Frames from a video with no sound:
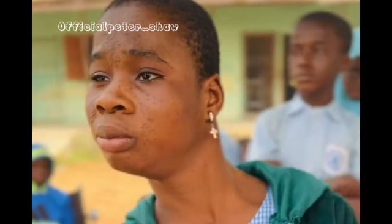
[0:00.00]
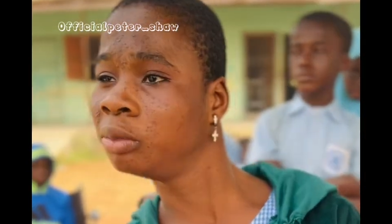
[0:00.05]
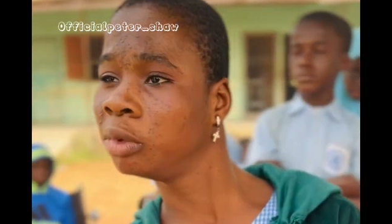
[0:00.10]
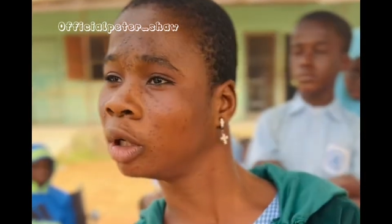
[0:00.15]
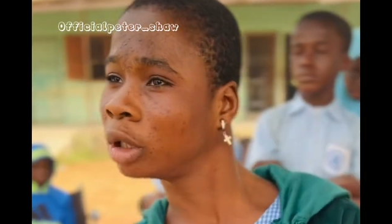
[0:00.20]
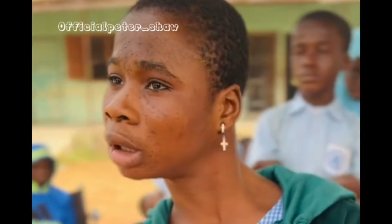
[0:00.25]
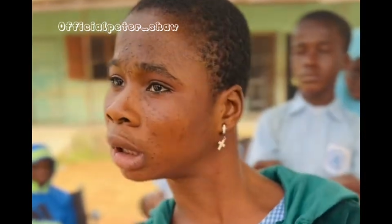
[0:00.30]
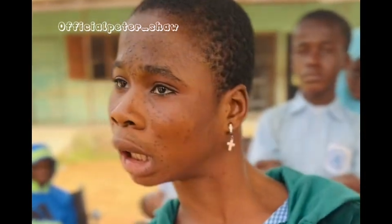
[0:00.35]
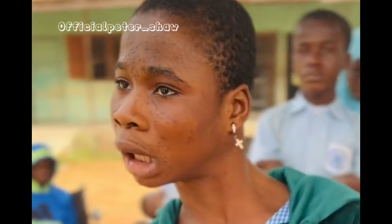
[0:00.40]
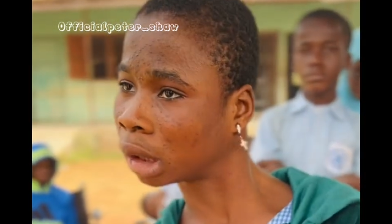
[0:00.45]

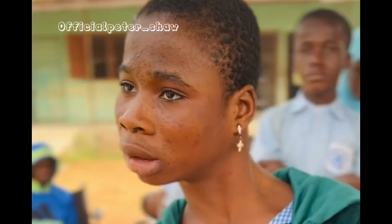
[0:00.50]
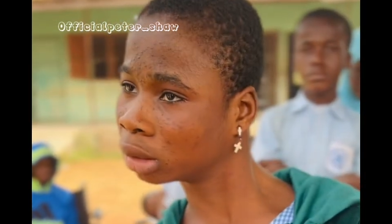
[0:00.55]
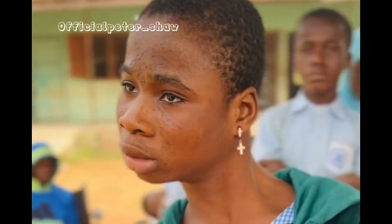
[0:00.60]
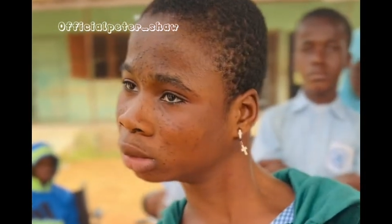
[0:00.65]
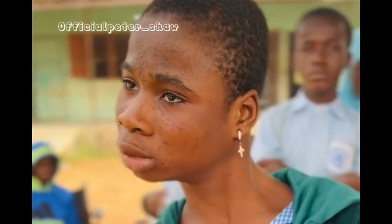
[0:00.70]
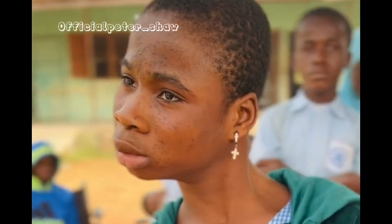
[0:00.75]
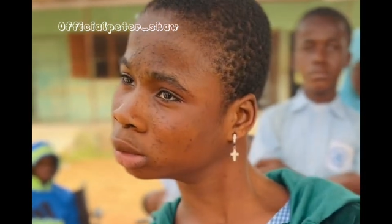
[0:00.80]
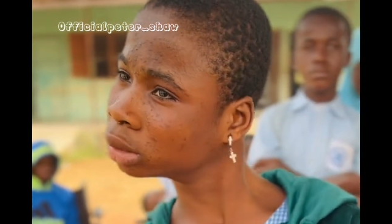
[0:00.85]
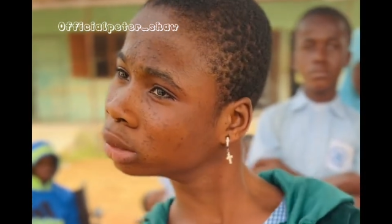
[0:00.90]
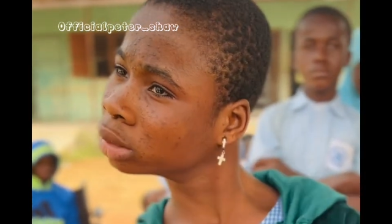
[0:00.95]
I
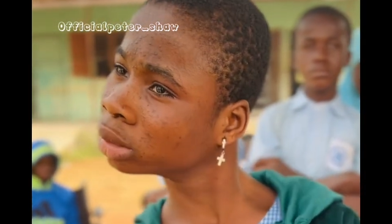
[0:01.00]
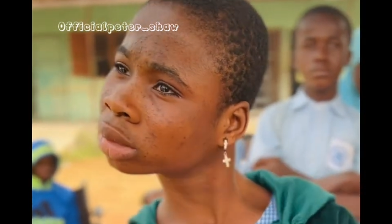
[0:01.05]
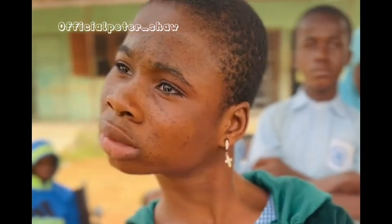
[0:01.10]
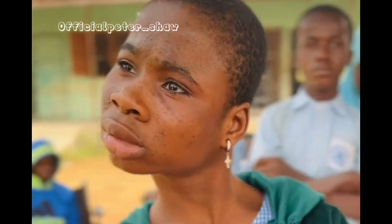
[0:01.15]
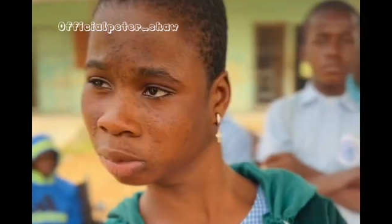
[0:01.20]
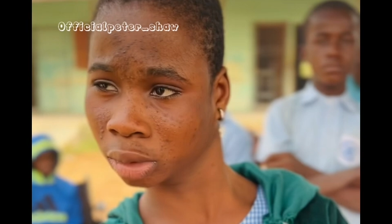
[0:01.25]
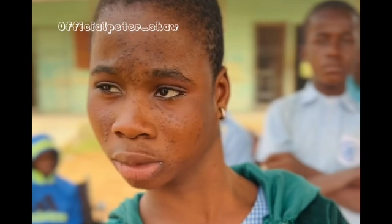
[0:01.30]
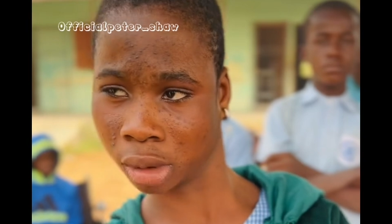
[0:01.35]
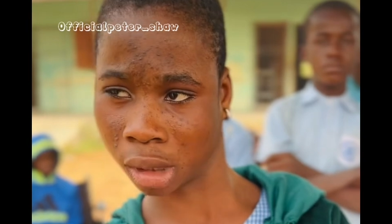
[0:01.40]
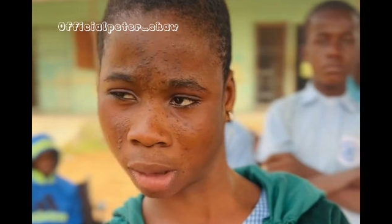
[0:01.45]

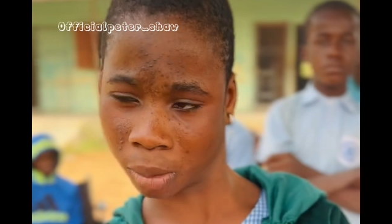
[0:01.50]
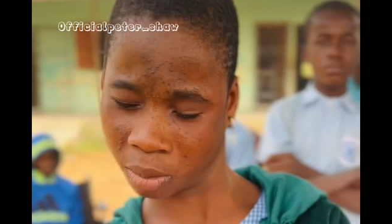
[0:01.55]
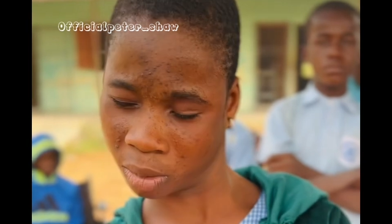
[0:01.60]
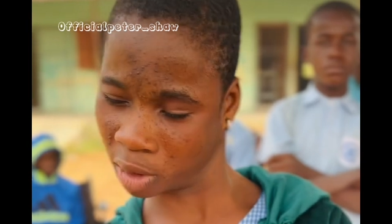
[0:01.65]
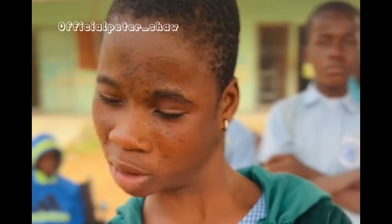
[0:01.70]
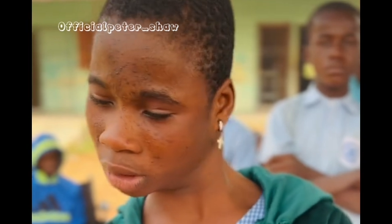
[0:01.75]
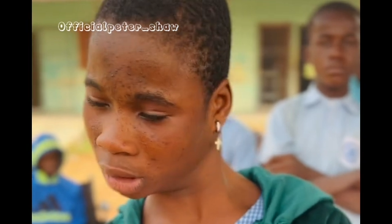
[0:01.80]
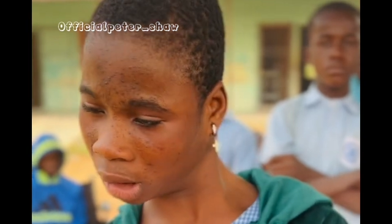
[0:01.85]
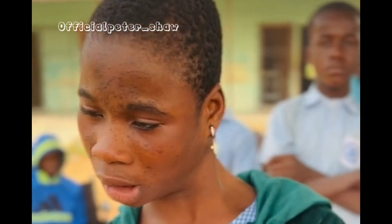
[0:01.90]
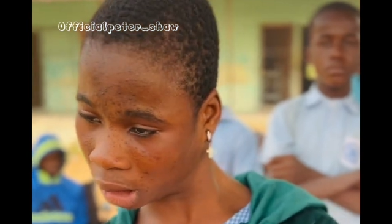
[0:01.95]
cannot
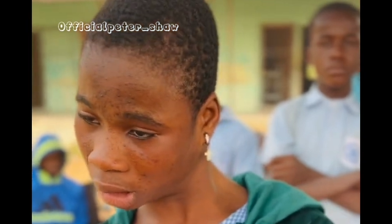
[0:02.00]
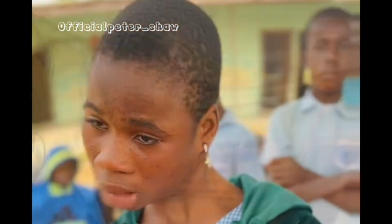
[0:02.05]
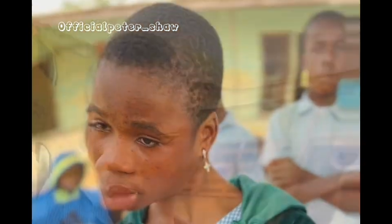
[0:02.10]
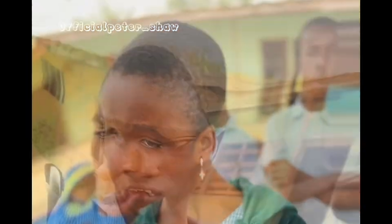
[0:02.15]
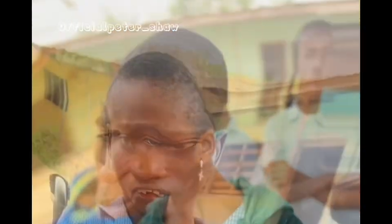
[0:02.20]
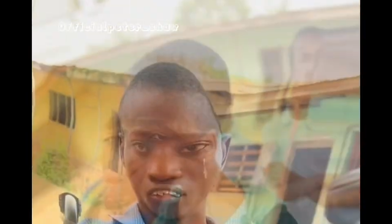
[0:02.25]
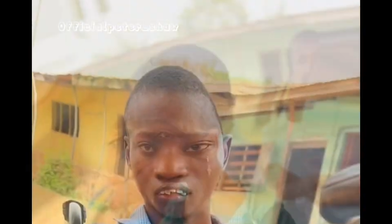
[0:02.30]
become a lawyer.